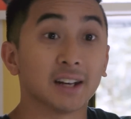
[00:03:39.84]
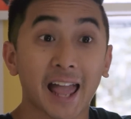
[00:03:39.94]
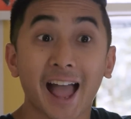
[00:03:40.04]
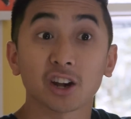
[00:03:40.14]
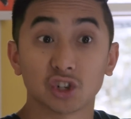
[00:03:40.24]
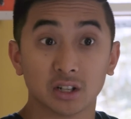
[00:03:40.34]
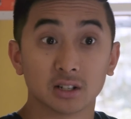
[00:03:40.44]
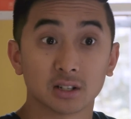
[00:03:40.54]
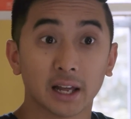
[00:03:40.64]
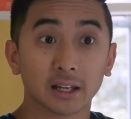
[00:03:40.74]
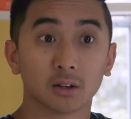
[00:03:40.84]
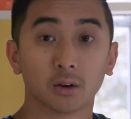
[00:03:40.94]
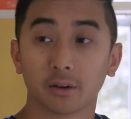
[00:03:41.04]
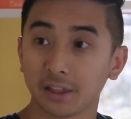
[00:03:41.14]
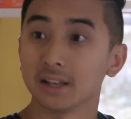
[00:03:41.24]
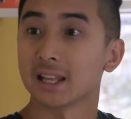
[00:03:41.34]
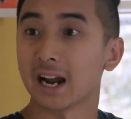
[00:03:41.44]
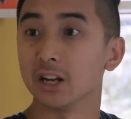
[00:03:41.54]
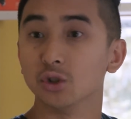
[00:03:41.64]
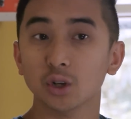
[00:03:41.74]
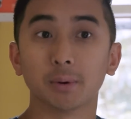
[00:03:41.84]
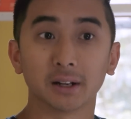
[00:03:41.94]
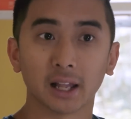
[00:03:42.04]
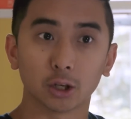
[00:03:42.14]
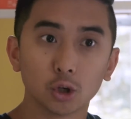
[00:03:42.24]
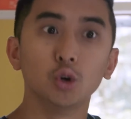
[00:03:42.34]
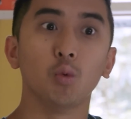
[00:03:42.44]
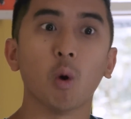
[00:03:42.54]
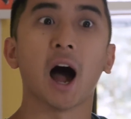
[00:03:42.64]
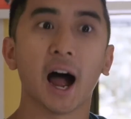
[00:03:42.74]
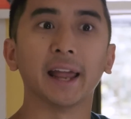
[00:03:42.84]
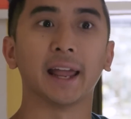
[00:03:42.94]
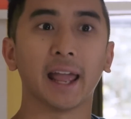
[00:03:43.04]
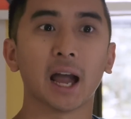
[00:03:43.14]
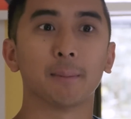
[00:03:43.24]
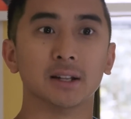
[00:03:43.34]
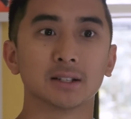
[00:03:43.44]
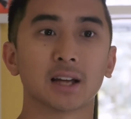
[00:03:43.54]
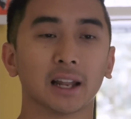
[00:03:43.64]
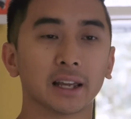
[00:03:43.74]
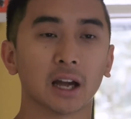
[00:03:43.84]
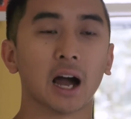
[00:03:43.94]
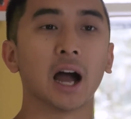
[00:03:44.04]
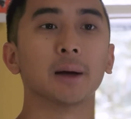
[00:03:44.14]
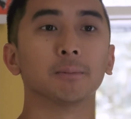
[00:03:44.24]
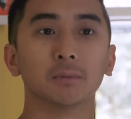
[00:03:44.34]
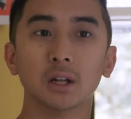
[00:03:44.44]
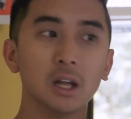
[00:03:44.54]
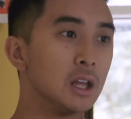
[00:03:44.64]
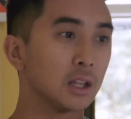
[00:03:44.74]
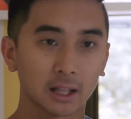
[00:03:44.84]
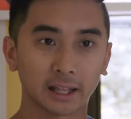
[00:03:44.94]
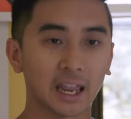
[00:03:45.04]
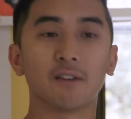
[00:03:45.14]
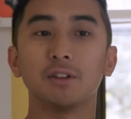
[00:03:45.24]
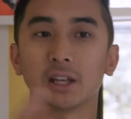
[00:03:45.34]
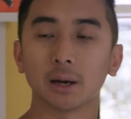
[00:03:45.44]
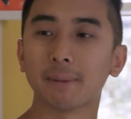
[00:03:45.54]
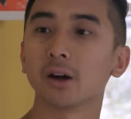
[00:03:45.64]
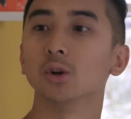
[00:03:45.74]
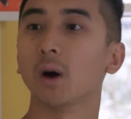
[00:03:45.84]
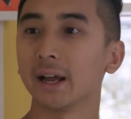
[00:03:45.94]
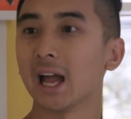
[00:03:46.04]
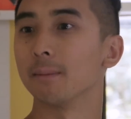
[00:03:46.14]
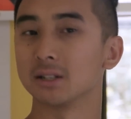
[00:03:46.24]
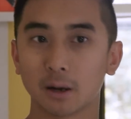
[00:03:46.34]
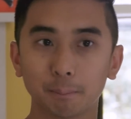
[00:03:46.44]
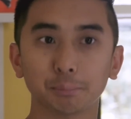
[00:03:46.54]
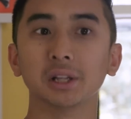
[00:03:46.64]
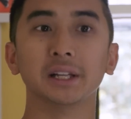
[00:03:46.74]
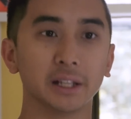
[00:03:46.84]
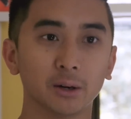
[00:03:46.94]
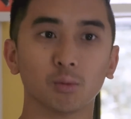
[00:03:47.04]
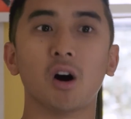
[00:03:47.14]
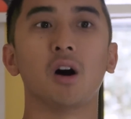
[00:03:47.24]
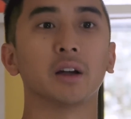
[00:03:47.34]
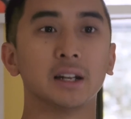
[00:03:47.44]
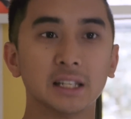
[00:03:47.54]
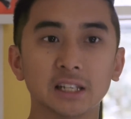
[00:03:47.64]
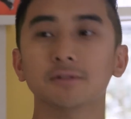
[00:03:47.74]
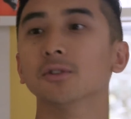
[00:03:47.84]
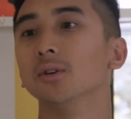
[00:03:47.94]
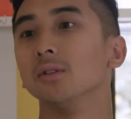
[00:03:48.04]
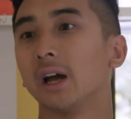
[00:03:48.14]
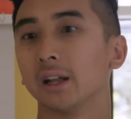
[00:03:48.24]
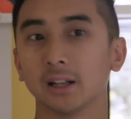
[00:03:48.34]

actions, like things that I do, but like who I am inside. Like I am, like everything about who I am is completely wrong and evil and